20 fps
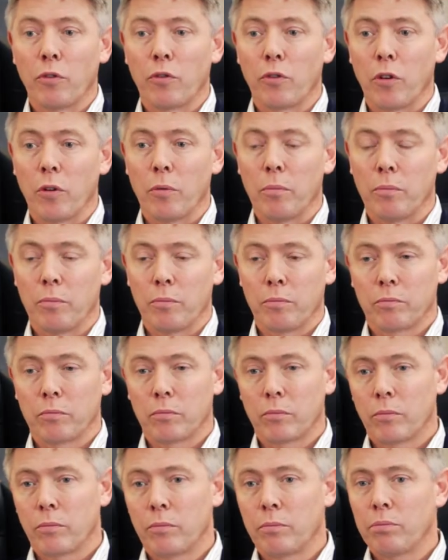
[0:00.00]
from
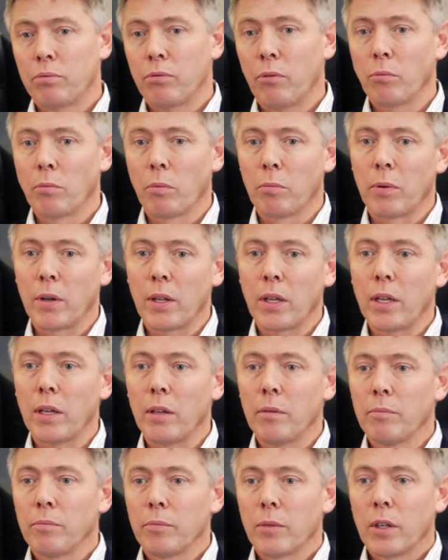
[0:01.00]

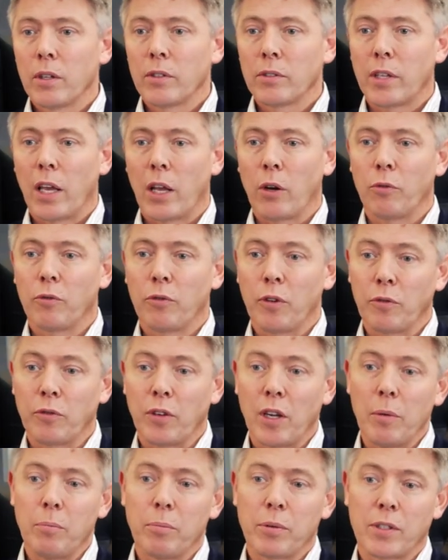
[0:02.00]
probably 10 or
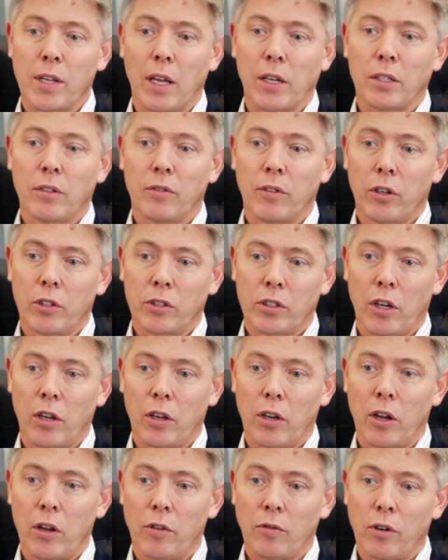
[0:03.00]
15% of our
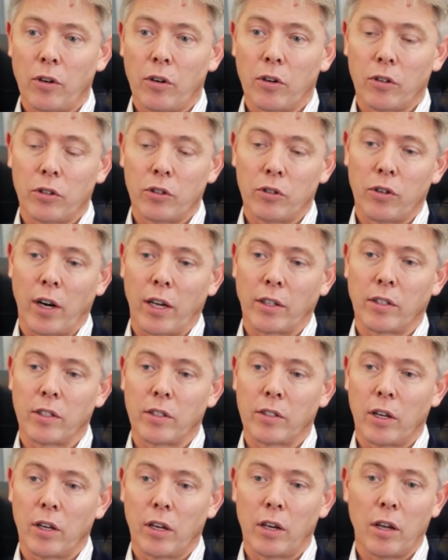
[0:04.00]
turnover, our
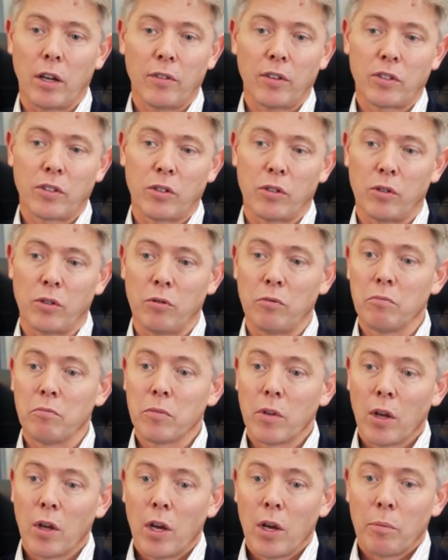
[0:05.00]
contracting turnover, to
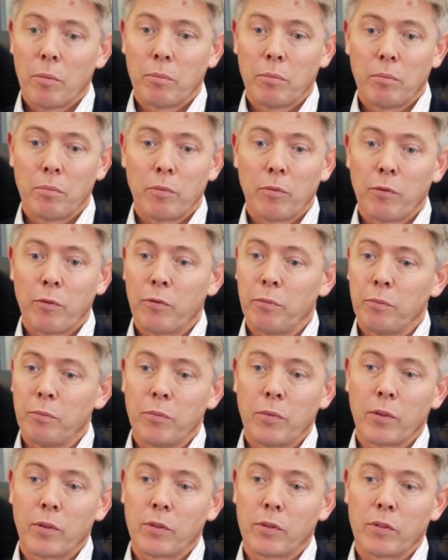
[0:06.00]

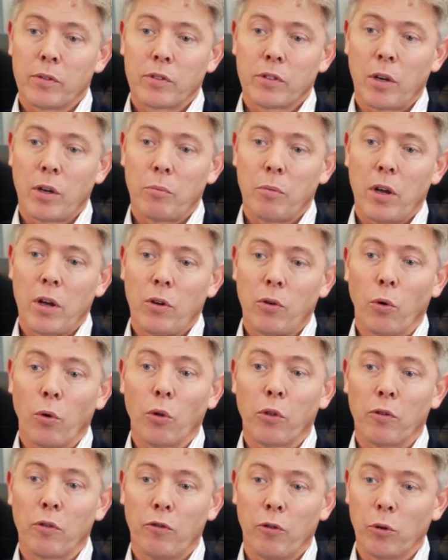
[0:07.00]
somewhere
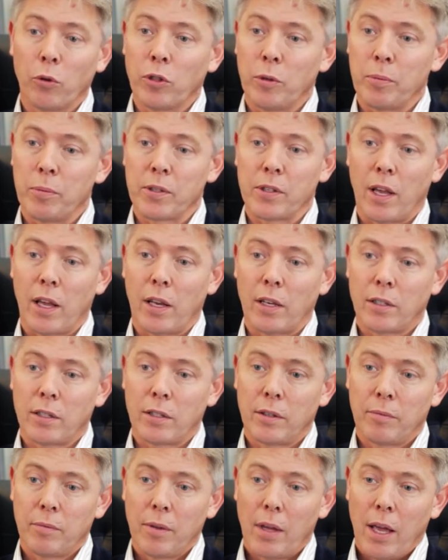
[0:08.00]
north of
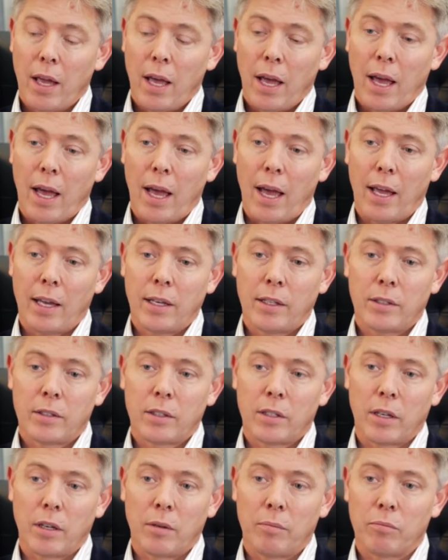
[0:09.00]
40%.
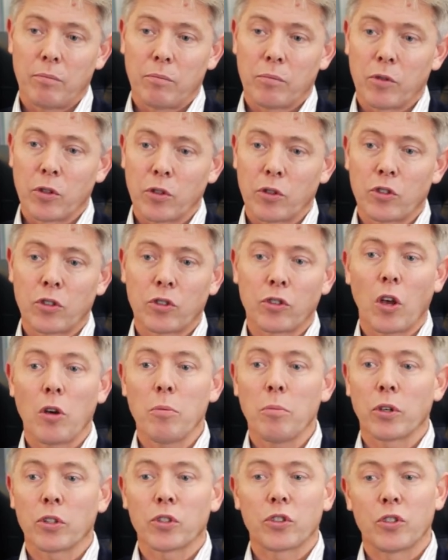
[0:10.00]
And um, there's so
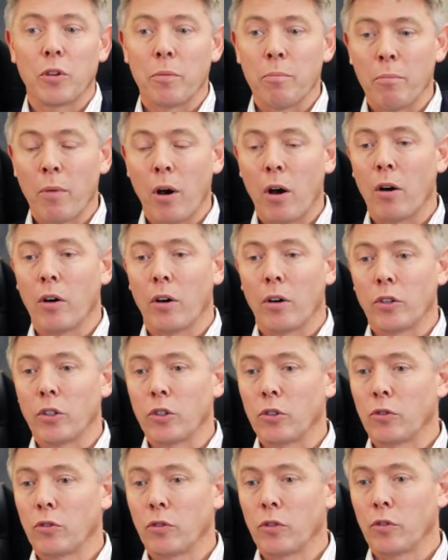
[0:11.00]
much
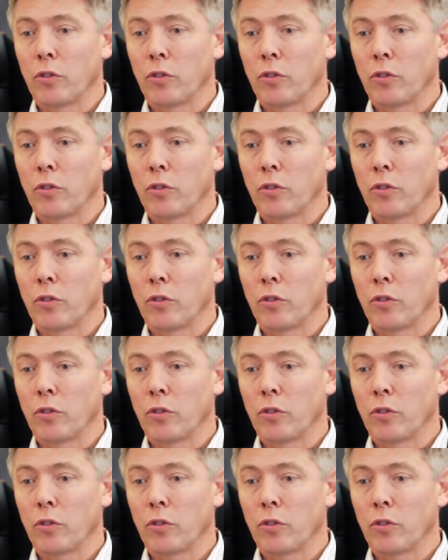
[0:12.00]
demand